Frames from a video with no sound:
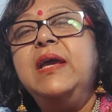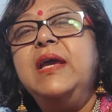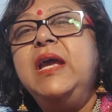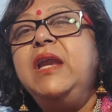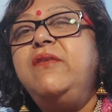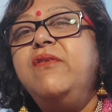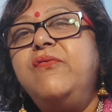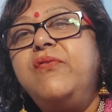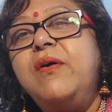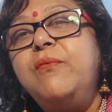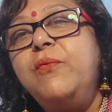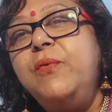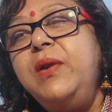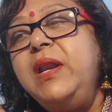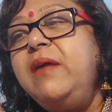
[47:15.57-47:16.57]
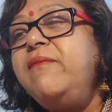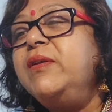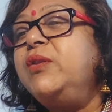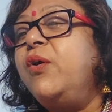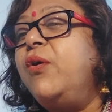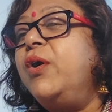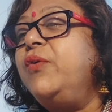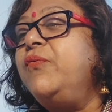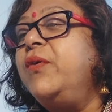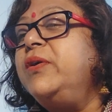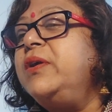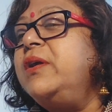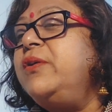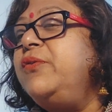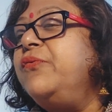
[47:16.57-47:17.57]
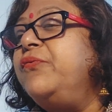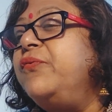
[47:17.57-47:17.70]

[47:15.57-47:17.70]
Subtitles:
It will form only with hot water to